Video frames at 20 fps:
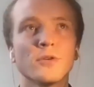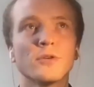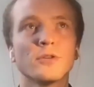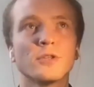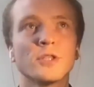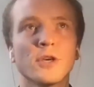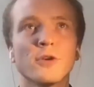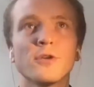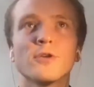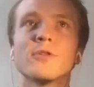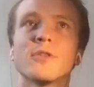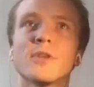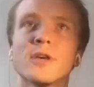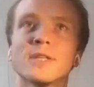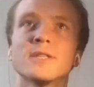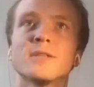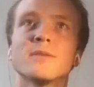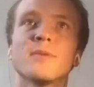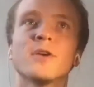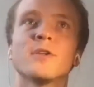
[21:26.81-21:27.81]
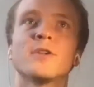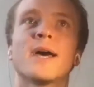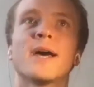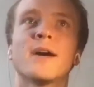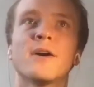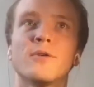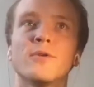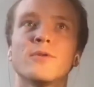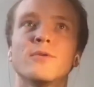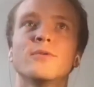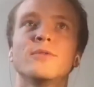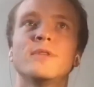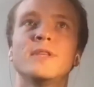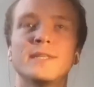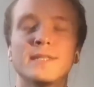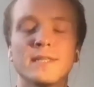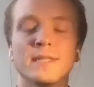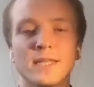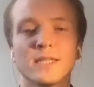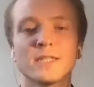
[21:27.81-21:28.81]
share your thoughts about how
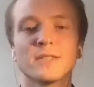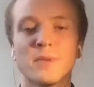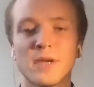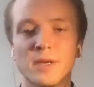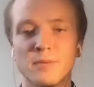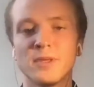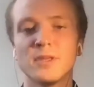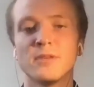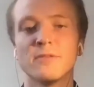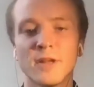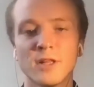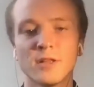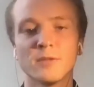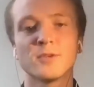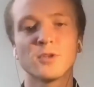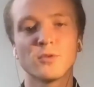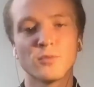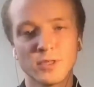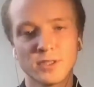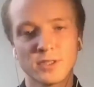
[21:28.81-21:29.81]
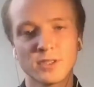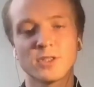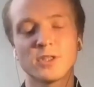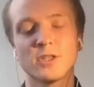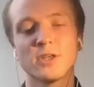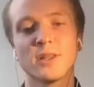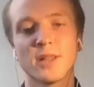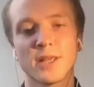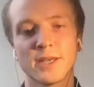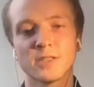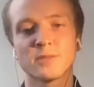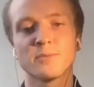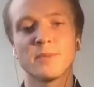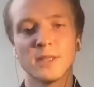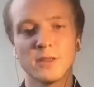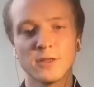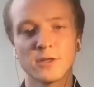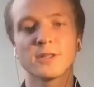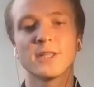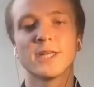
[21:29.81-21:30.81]
these links might be developed or what such an alliance
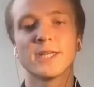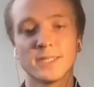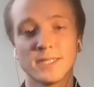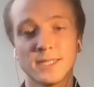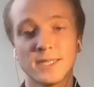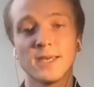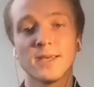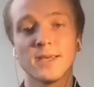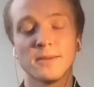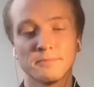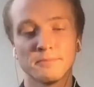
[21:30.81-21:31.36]
might look like today?